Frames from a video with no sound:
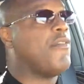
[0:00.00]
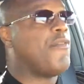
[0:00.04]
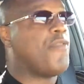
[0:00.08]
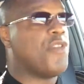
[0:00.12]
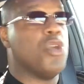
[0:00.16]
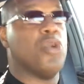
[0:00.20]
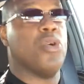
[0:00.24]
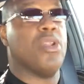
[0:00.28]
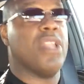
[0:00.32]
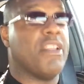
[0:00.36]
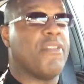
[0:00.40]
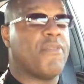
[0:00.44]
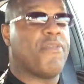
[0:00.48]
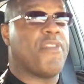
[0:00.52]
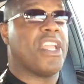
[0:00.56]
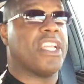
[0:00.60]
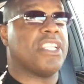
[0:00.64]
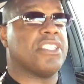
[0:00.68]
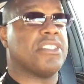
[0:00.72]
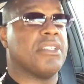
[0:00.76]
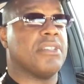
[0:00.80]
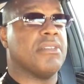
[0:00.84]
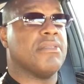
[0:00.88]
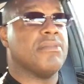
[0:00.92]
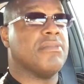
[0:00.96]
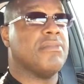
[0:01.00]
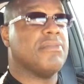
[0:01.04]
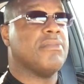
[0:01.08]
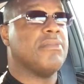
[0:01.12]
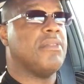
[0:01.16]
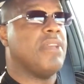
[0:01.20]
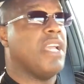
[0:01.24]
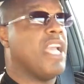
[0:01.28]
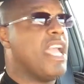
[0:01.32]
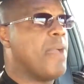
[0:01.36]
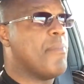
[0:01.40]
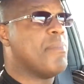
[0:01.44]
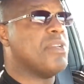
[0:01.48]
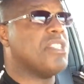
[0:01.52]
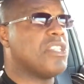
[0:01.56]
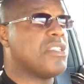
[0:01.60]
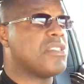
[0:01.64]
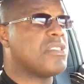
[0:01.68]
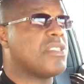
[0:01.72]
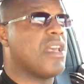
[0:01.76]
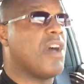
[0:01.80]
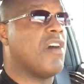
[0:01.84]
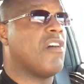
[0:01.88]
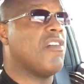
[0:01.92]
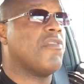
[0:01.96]
Fueling fiction. Image of
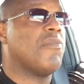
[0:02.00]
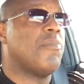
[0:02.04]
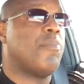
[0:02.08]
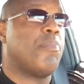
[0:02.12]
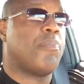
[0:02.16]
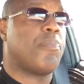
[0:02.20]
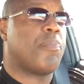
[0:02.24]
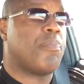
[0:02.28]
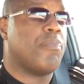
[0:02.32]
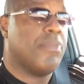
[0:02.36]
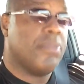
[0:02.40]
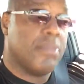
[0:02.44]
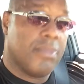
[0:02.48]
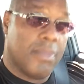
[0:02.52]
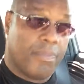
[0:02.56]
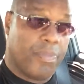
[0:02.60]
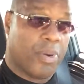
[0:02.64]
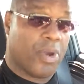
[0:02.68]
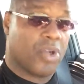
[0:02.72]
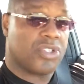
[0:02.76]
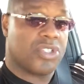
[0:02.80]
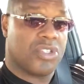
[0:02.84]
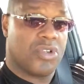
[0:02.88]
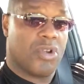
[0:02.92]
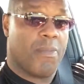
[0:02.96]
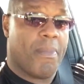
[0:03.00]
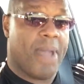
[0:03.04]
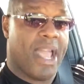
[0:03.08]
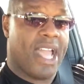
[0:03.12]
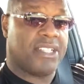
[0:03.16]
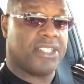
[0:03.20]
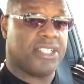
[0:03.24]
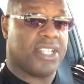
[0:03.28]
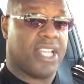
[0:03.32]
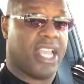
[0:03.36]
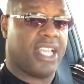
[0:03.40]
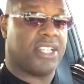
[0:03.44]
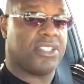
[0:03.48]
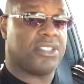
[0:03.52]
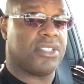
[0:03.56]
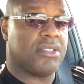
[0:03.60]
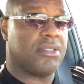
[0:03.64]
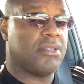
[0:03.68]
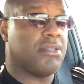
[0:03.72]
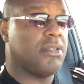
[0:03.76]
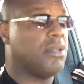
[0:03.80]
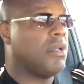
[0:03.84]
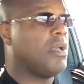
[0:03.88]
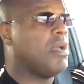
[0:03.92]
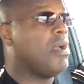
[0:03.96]
self, personal imagination.
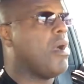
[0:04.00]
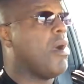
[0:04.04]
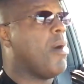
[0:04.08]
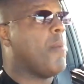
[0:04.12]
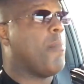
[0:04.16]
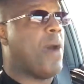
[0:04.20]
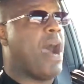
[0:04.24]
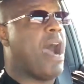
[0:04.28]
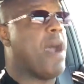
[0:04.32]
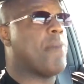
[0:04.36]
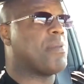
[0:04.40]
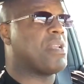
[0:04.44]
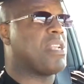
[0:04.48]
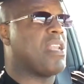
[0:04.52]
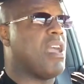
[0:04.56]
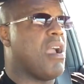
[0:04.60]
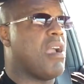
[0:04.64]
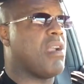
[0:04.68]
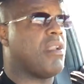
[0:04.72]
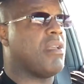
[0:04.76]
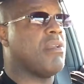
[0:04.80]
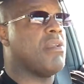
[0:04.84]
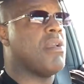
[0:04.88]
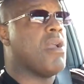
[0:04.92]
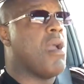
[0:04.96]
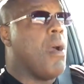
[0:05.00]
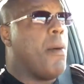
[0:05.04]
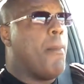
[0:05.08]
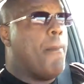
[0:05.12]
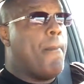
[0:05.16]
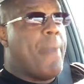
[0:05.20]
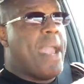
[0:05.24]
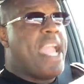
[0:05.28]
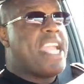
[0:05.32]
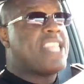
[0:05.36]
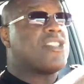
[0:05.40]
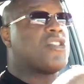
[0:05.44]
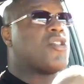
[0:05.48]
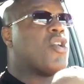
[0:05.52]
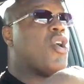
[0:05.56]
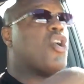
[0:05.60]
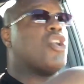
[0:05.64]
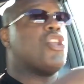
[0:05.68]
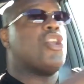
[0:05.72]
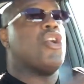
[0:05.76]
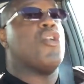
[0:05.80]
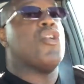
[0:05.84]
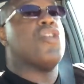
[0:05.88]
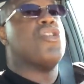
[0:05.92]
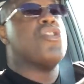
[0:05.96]
Popularity based
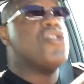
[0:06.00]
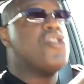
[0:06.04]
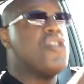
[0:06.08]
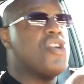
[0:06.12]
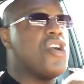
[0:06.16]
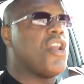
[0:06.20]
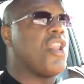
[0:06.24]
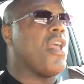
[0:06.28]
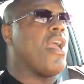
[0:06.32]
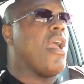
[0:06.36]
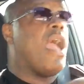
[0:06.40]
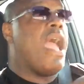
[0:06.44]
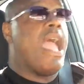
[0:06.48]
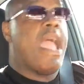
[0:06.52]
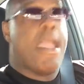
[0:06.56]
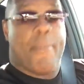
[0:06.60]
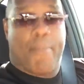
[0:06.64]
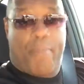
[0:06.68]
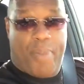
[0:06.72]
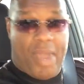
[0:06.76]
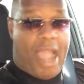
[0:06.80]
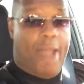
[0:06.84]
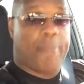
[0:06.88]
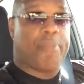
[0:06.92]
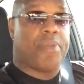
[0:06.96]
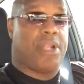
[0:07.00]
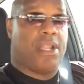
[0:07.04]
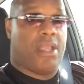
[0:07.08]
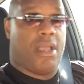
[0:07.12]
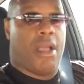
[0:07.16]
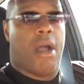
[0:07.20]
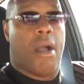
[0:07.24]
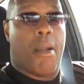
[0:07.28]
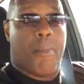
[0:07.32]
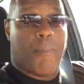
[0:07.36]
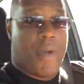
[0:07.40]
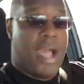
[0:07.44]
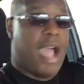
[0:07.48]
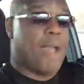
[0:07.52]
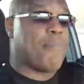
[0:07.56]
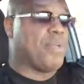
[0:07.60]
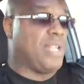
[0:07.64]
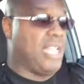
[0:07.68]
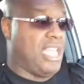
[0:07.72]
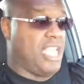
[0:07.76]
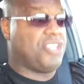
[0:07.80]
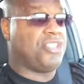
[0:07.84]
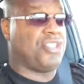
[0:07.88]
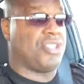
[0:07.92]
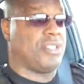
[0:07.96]
on your hood and
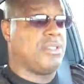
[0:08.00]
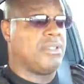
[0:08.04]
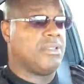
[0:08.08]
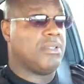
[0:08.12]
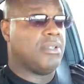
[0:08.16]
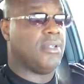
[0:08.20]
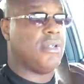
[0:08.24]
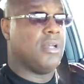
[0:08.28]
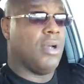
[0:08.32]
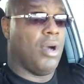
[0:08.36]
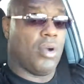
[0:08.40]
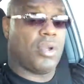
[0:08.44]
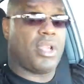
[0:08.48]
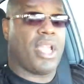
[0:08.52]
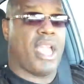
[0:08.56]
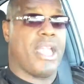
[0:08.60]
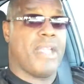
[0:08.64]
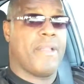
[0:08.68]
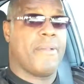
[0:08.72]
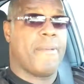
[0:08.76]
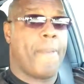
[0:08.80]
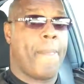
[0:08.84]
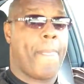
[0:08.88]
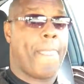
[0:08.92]
population. Okay?